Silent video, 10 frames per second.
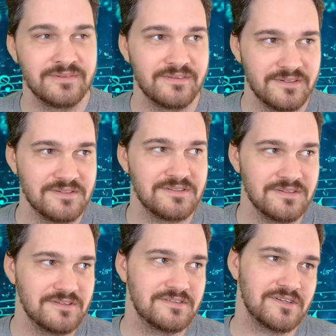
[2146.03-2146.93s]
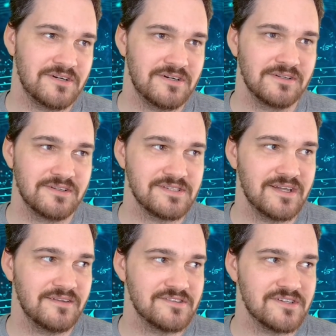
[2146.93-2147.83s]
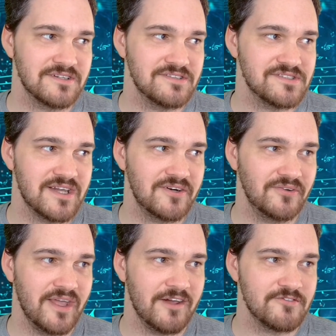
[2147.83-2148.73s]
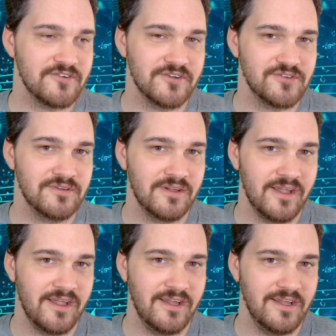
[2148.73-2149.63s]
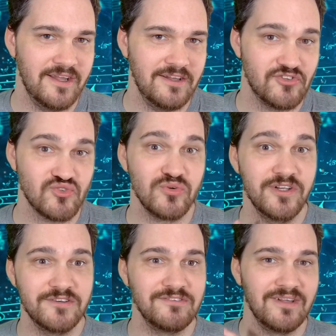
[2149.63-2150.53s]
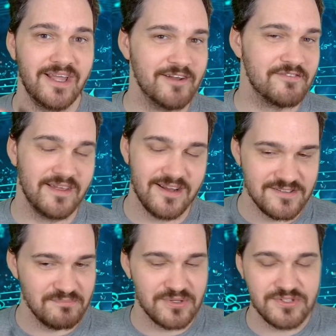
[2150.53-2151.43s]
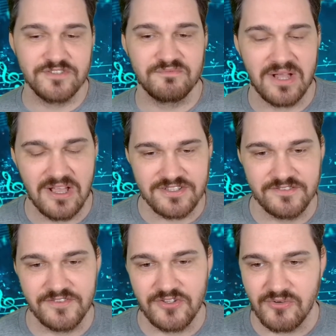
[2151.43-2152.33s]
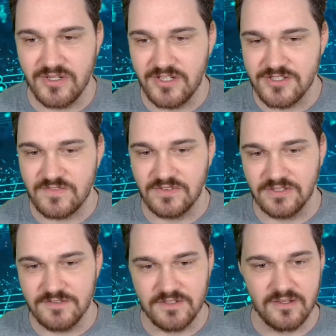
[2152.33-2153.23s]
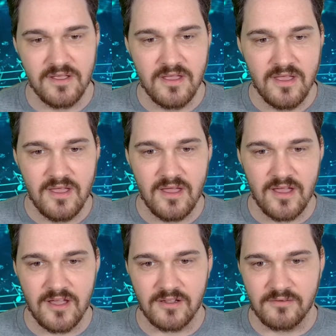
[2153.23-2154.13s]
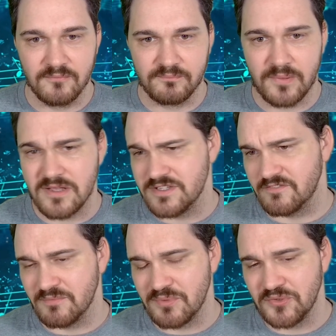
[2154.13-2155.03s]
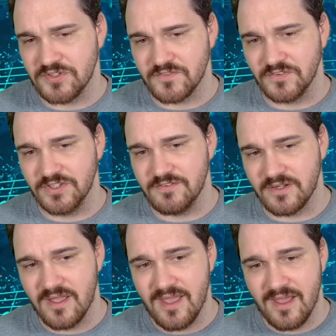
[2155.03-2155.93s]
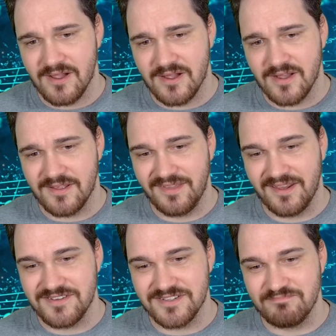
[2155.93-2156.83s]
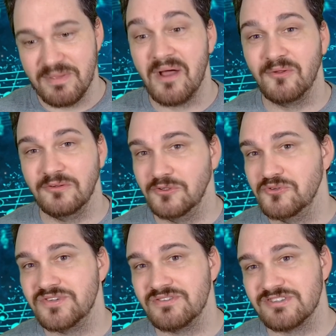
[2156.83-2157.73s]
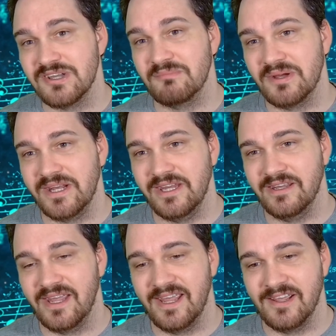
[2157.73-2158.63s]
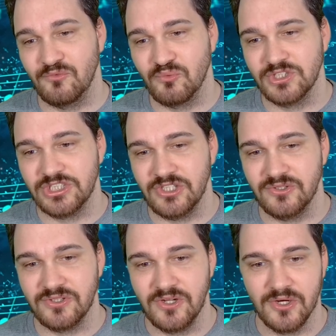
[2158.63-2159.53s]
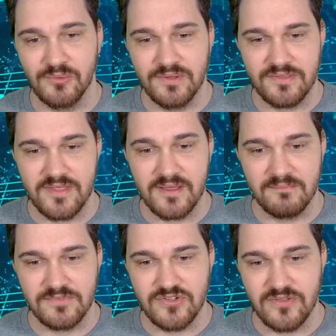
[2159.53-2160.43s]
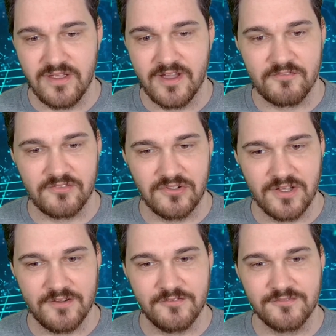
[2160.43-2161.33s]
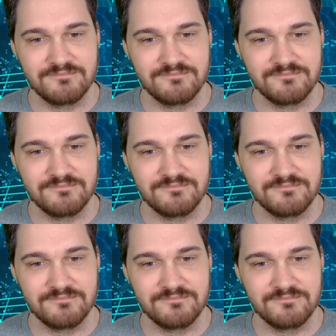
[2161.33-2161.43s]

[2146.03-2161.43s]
The song is titled after a tree of life that has a bunch of positive ingredients for living, positive components for living, that is about losing somebody and wishing you could go with them to the afterlife.